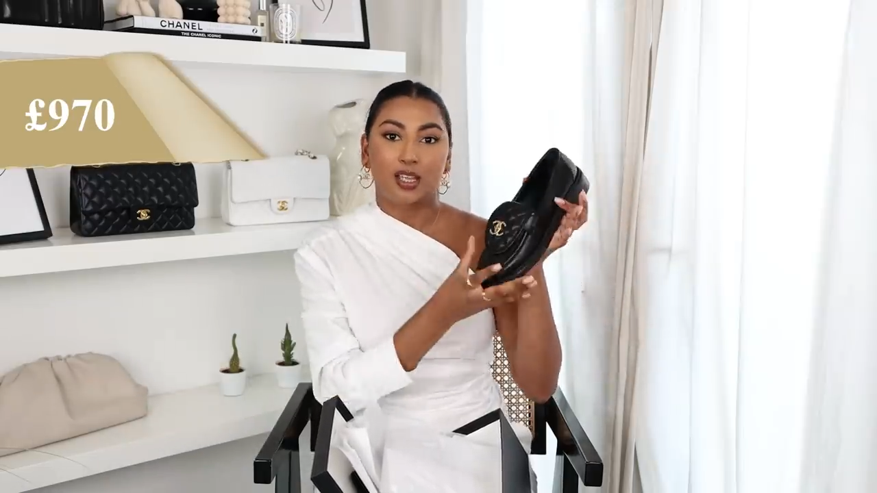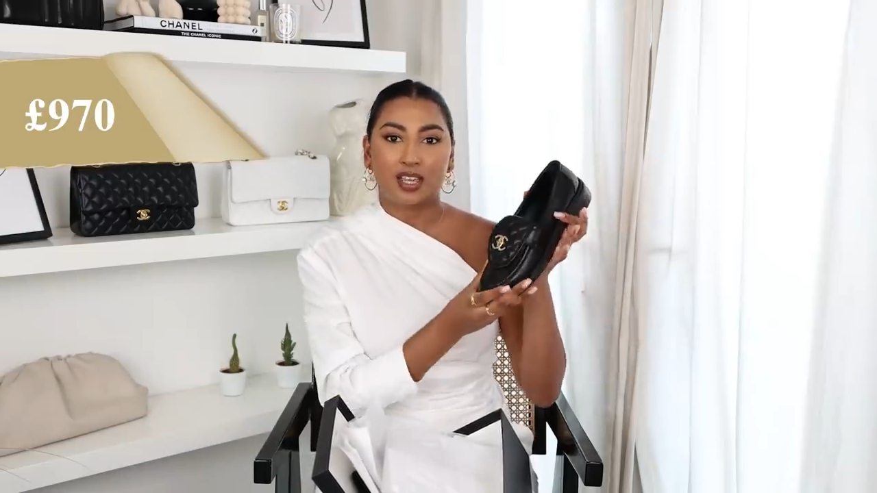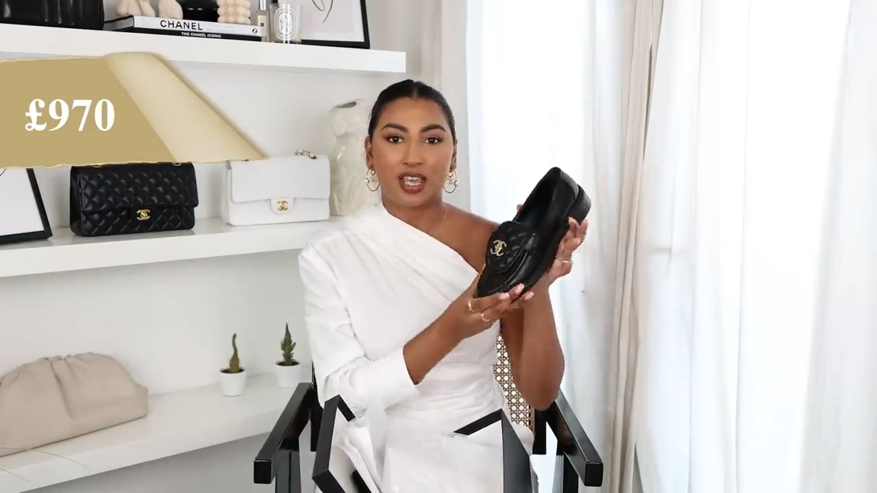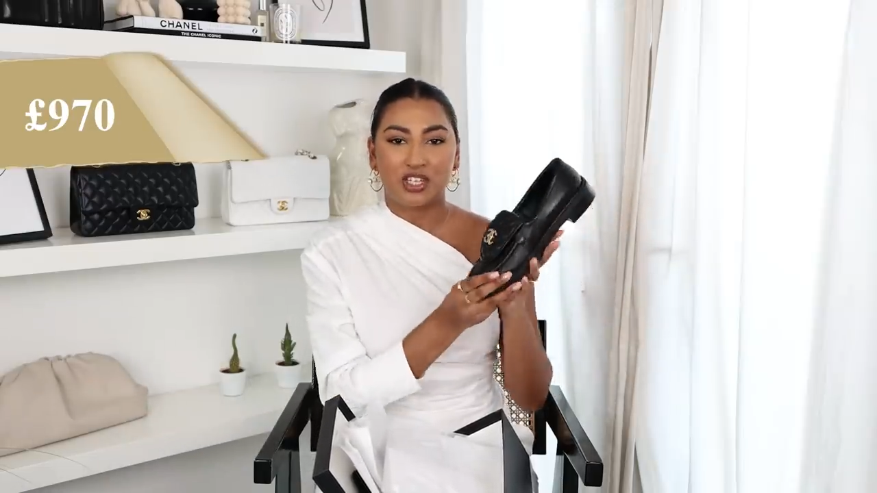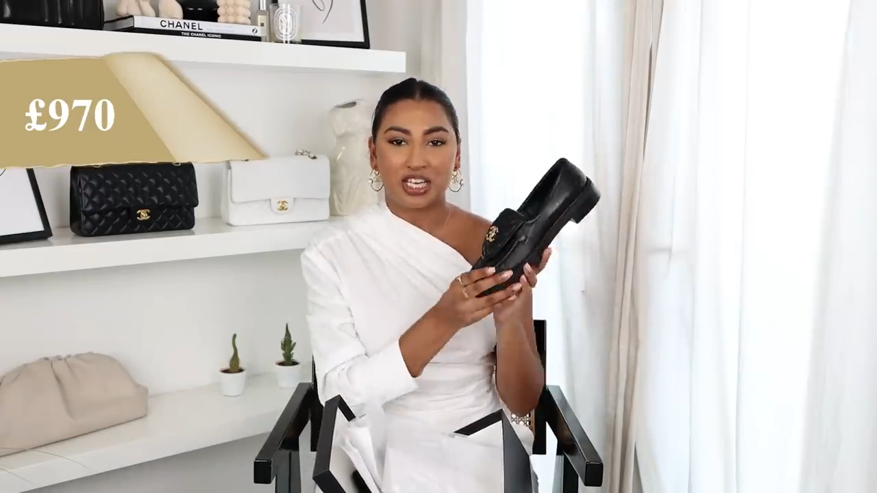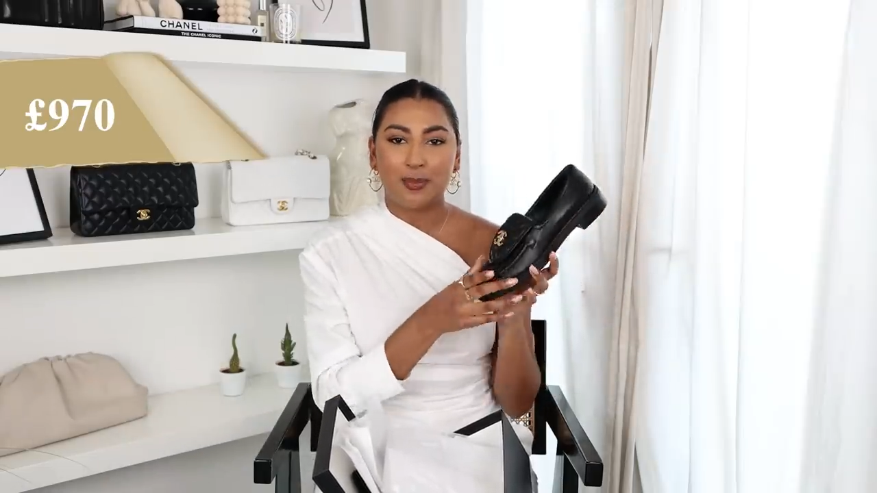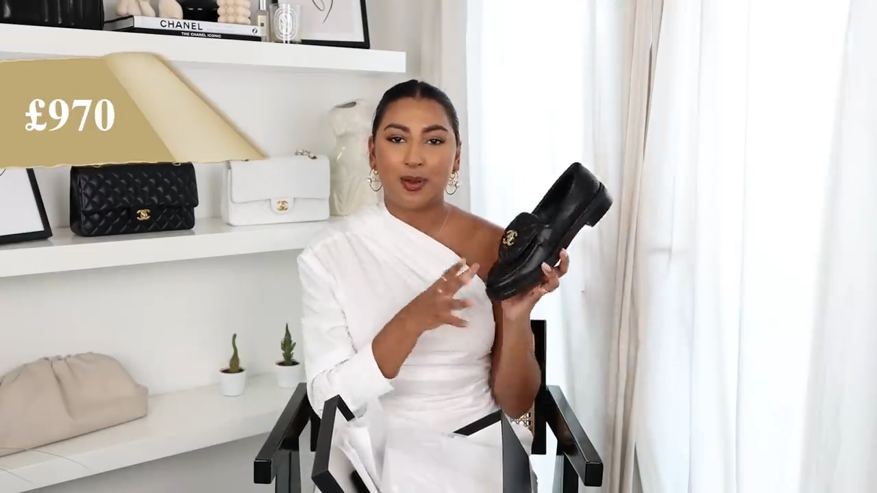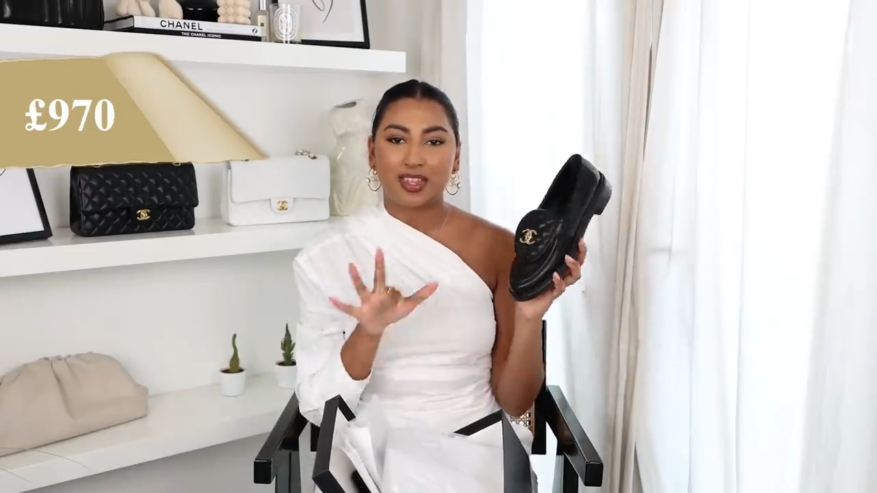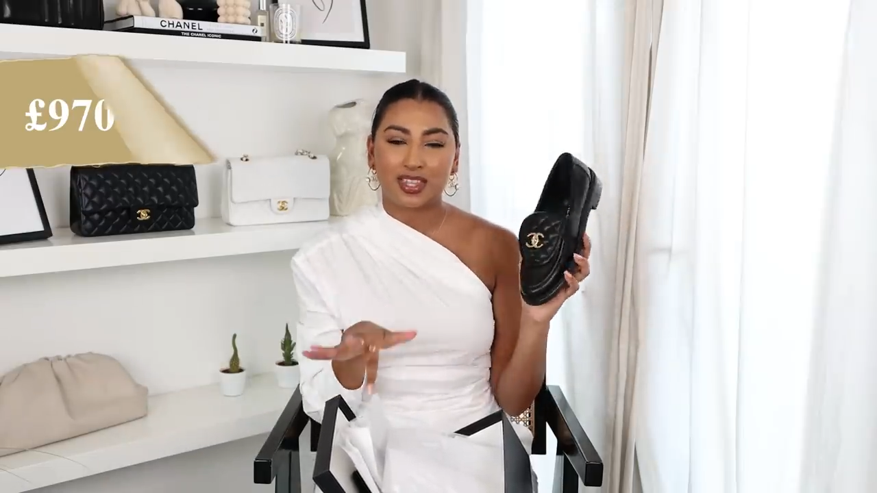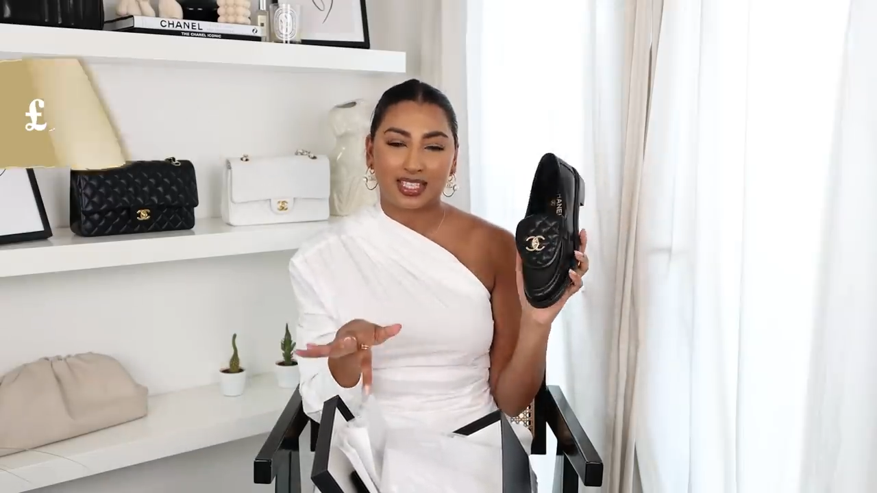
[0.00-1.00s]
So they're
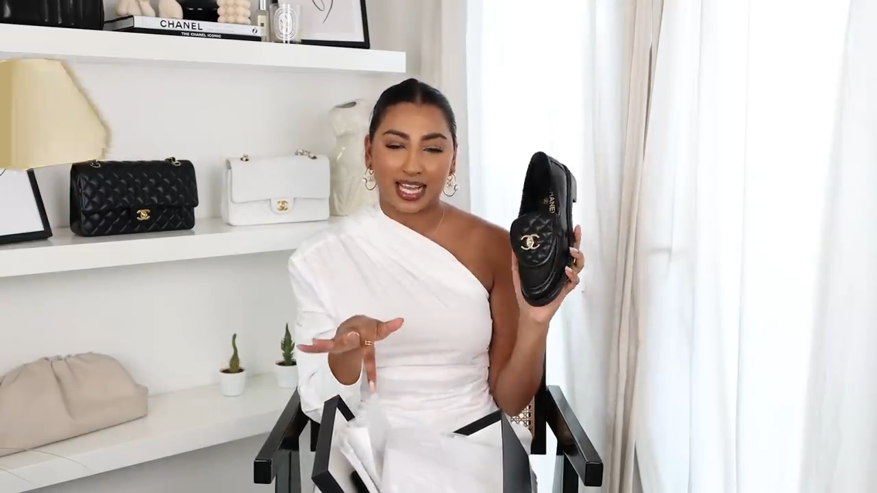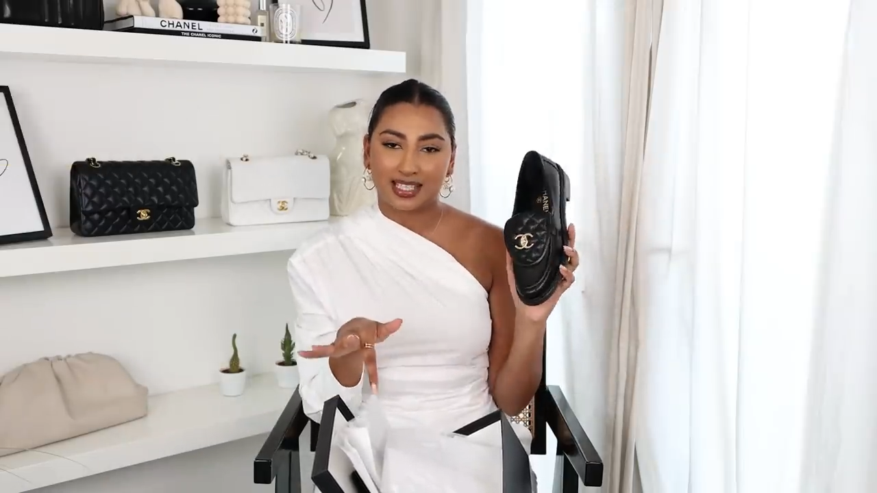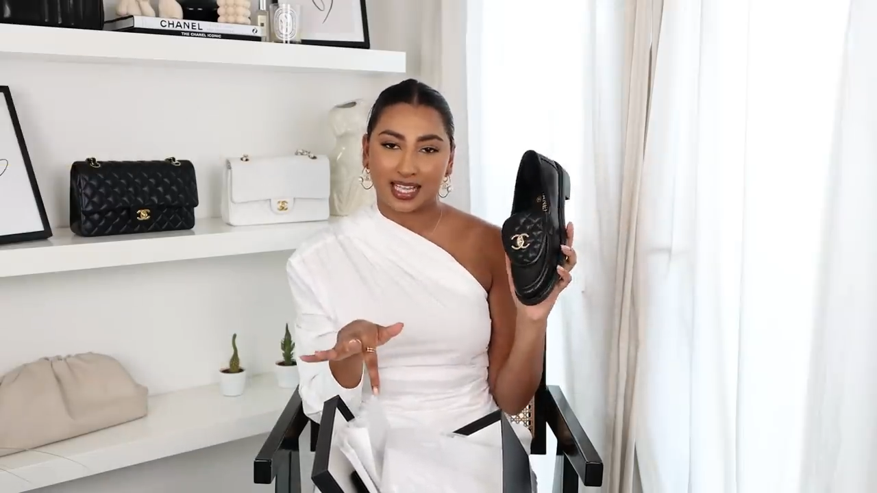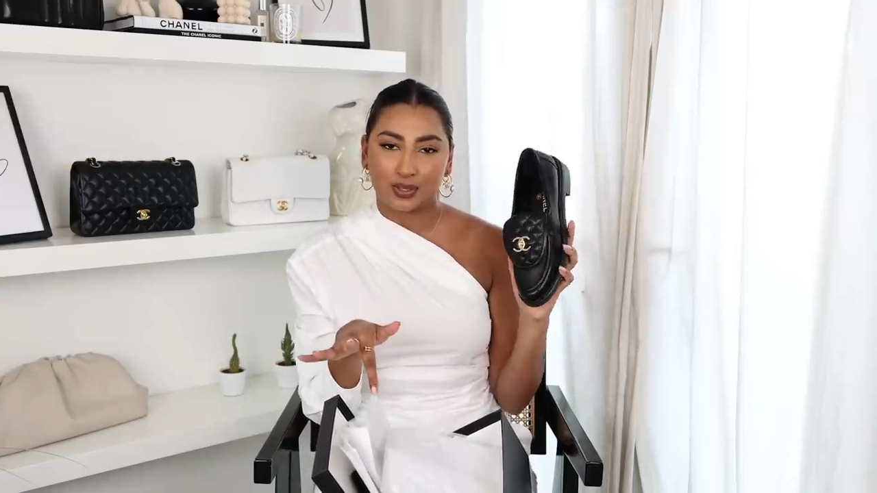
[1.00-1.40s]
cheaper than the dad